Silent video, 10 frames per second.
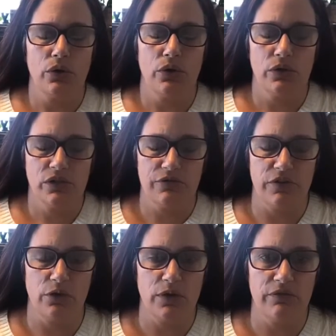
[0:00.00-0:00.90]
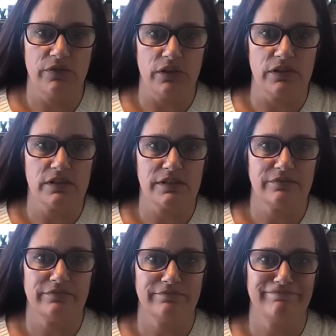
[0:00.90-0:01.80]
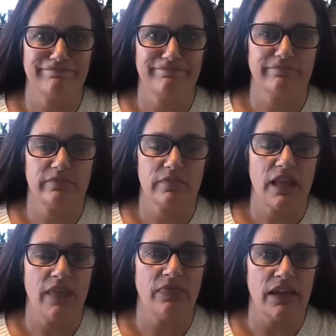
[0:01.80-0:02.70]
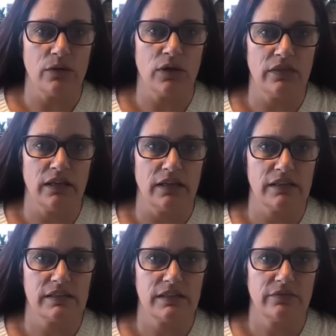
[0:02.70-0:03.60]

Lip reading: to feel what it feels and think what it thinks.